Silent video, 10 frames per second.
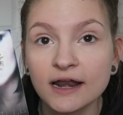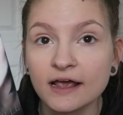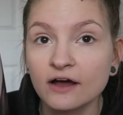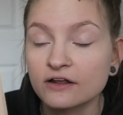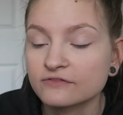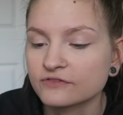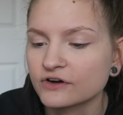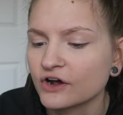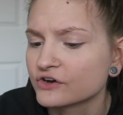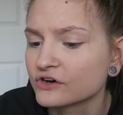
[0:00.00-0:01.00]
and I got it
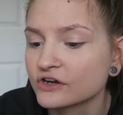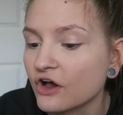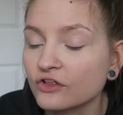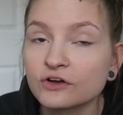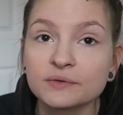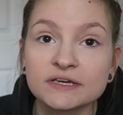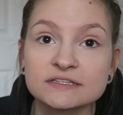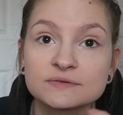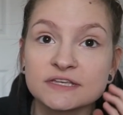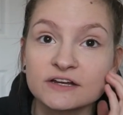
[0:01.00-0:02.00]
for under $1
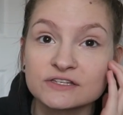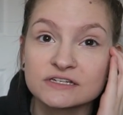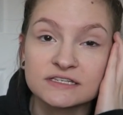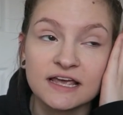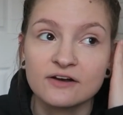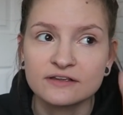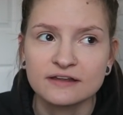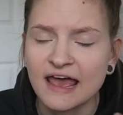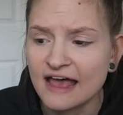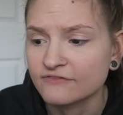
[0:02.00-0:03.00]
because it was actually
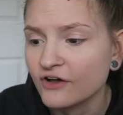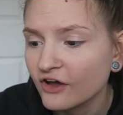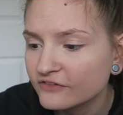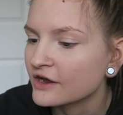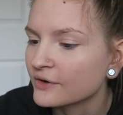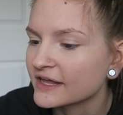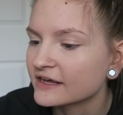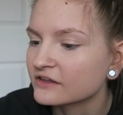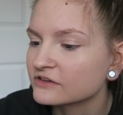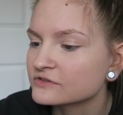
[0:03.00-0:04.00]
discounted half off. So it
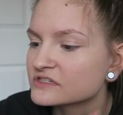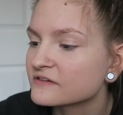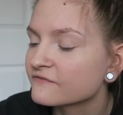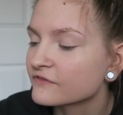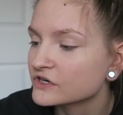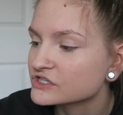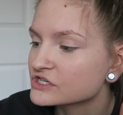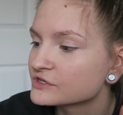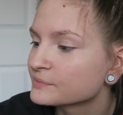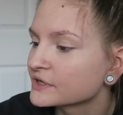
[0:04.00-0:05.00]
includes the first
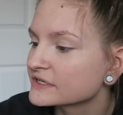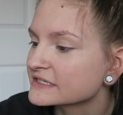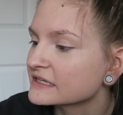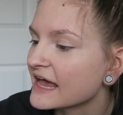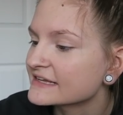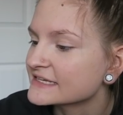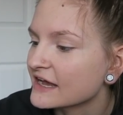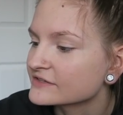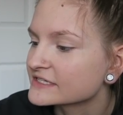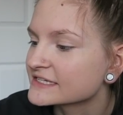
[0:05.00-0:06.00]
2 books, Glass
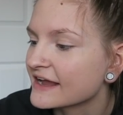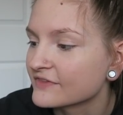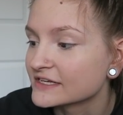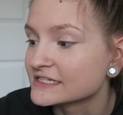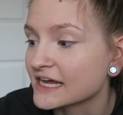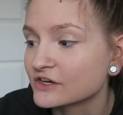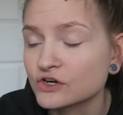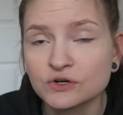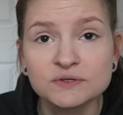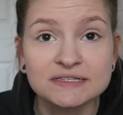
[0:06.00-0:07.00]
Houses and The Dead
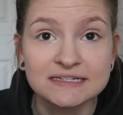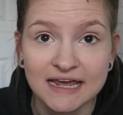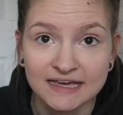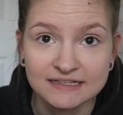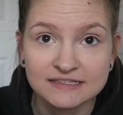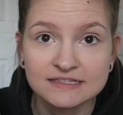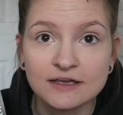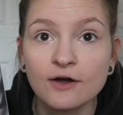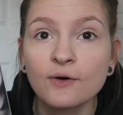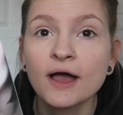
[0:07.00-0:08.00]
Girls Dance.
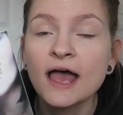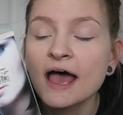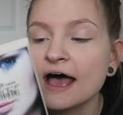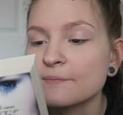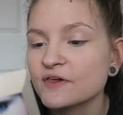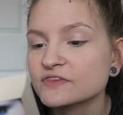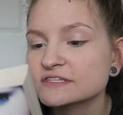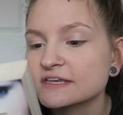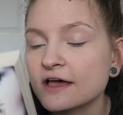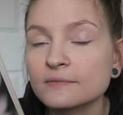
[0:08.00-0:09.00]
So I picked
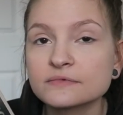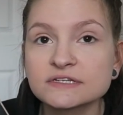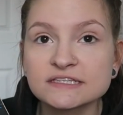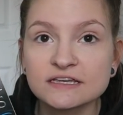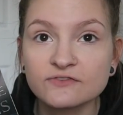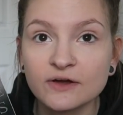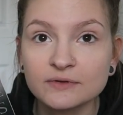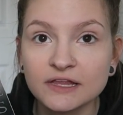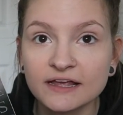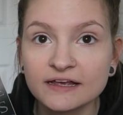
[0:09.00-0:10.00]
this up to see if I
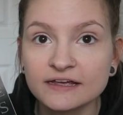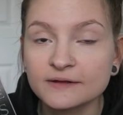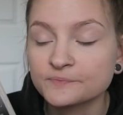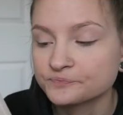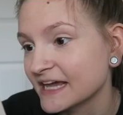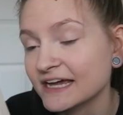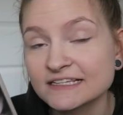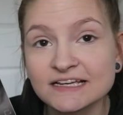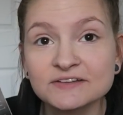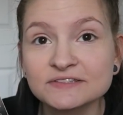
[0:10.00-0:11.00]
would like it. Yeah,
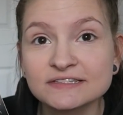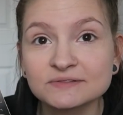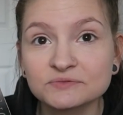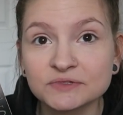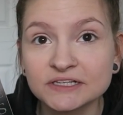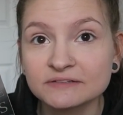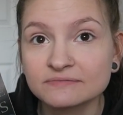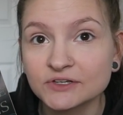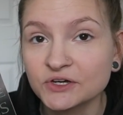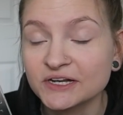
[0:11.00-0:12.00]
it sounds really
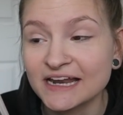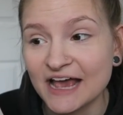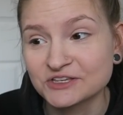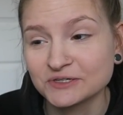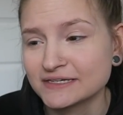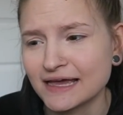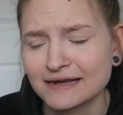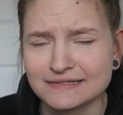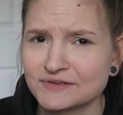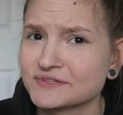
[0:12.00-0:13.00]
good. It actually
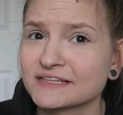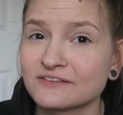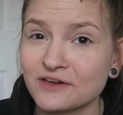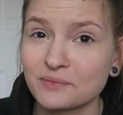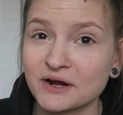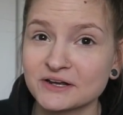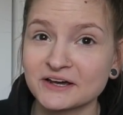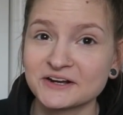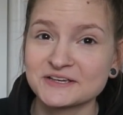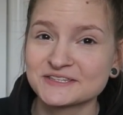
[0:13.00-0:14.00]
kind of sounds like the Vampire
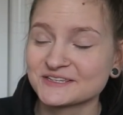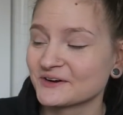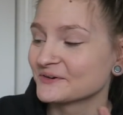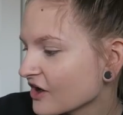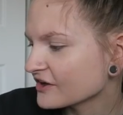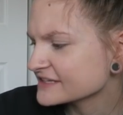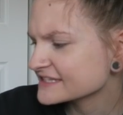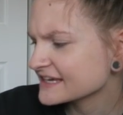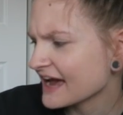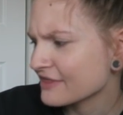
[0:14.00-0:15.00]
Diaries. So
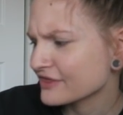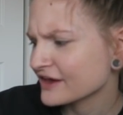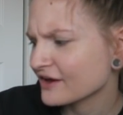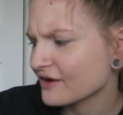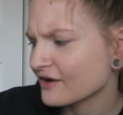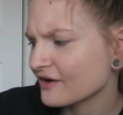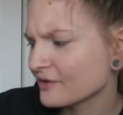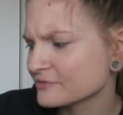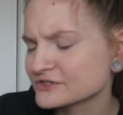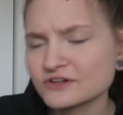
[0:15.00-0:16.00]
honestly, I think
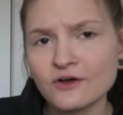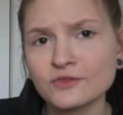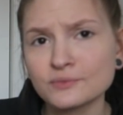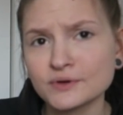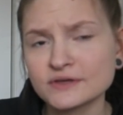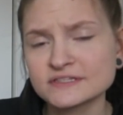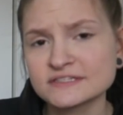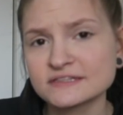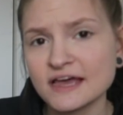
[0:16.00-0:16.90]
almost all the books